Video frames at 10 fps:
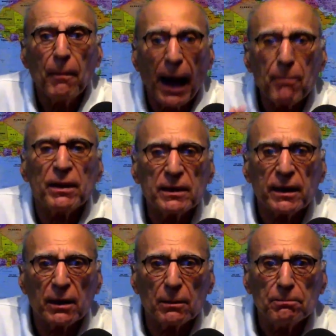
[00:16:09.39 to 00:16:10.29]
I meant to
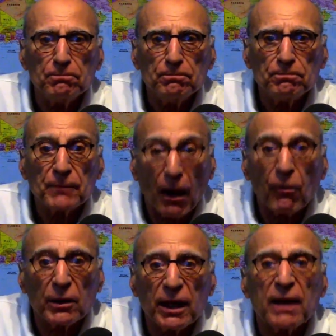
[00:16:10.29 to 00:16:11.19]
kill him.
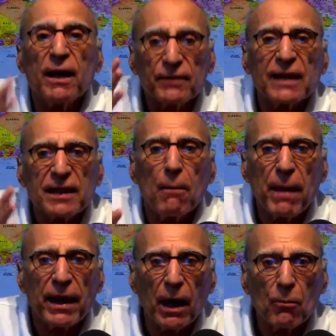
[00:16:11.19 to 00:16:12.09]
That's how
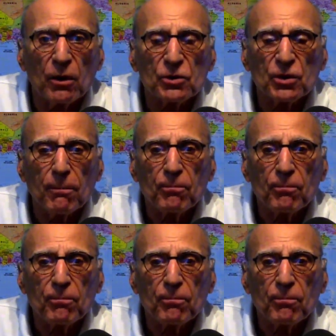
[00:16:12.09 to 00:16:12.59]
mad I was.